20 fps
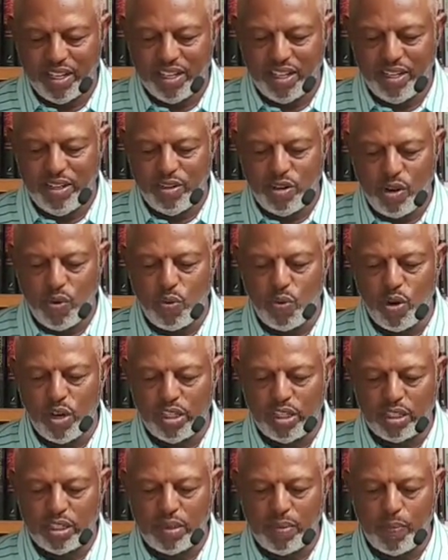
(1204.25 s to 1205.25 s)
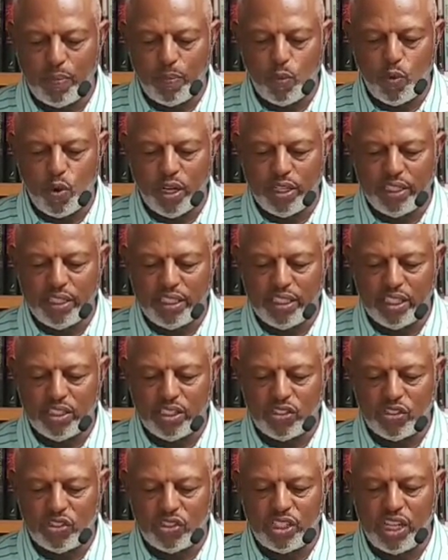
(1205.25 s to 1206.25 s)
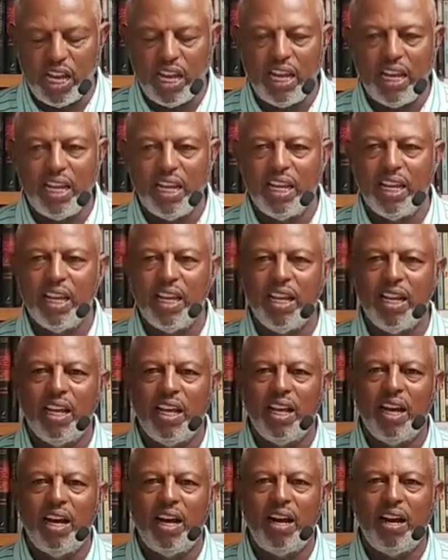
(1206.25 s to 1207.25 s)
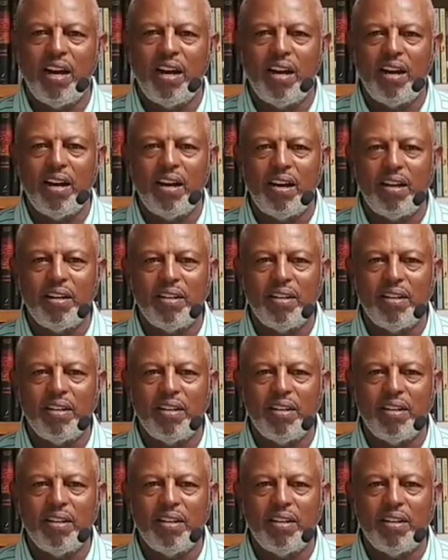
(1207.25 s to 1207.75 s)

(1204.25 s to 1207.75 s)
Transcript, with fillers: you don't want someone to just stay uh,